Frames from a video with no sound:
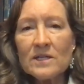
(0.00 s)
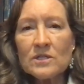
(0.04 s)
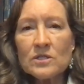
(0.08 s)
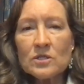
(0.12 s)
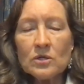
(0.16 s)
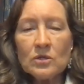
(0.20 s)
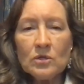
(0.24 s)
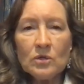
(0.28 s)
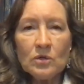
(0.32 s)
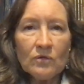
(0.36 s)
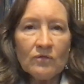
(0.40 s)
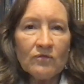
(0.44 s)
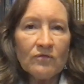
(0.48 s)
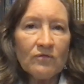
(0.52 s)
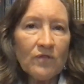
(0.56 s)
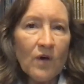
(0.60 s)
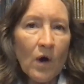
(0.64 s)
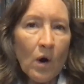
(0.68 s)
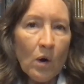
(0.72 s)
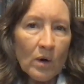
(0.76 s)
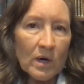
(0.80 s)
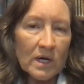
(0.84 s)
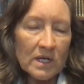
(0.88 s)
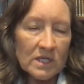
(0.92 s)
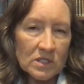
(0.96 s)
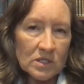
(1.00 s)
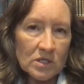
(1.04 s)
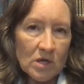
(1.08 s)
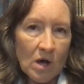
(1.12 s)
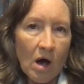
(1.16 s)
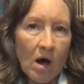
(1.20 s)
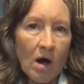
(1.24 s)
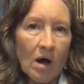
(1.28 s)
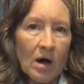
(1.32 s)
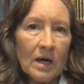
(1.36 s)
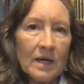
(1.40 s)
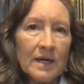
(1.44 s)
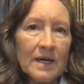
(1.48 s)
So you focus
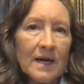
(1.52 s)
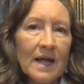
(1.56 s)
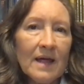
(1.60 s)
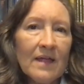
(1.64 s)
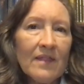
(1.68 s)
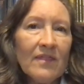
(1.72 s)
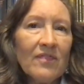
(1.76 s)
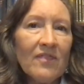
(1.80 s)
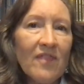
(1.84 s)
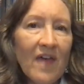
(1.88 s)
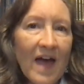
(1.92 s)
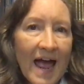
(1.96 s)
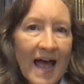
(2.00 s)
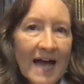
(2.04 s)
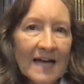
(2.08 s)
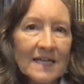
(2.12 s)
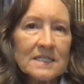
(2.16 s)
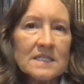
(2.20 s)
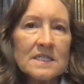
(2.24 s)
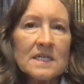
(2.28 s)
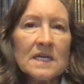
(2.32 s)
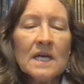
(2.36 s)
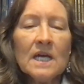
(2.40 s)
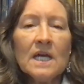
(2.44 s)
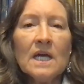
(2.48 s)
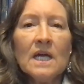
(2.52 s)
on that